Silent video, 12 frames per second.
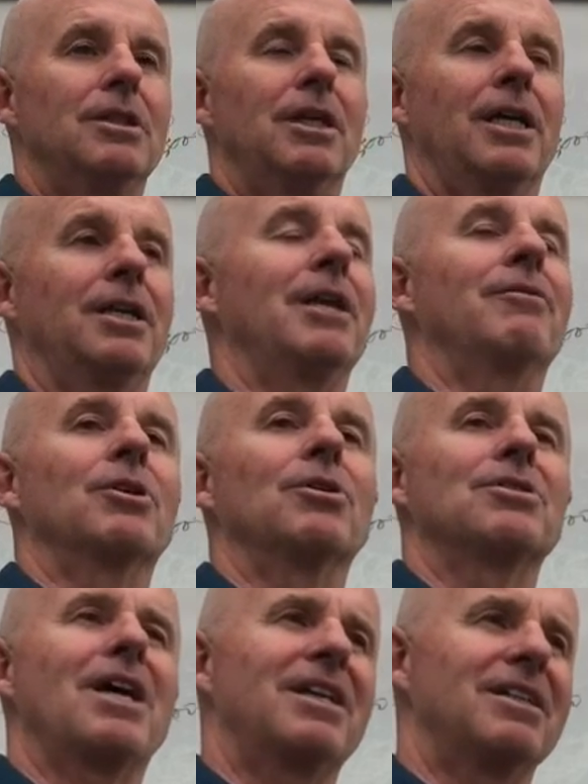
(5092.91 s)
and it never
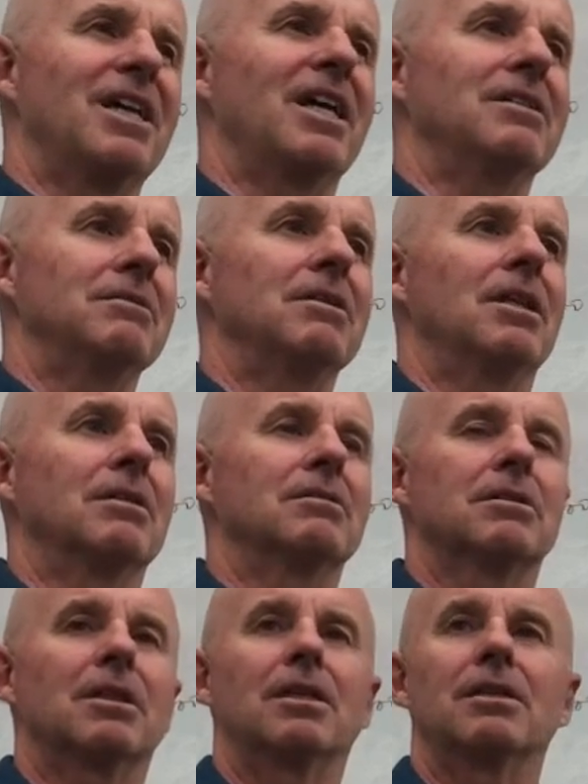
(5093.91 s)
goes out of date,
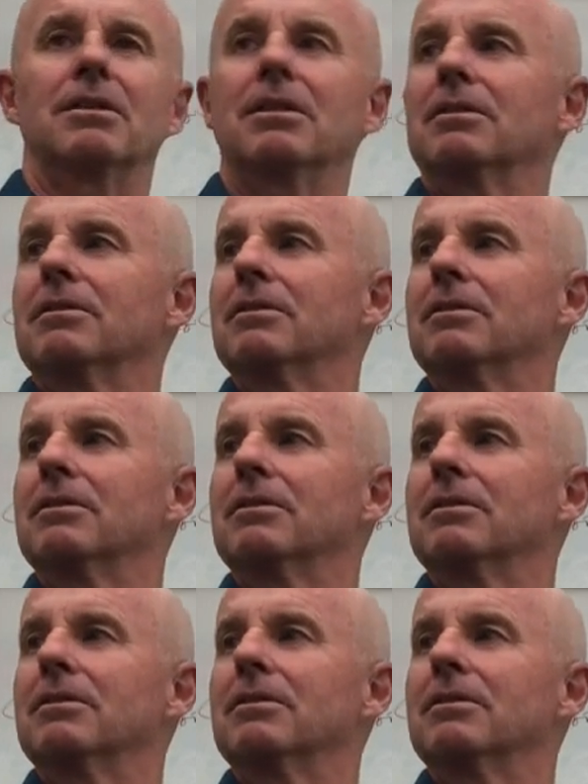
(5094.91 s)
kind of thing.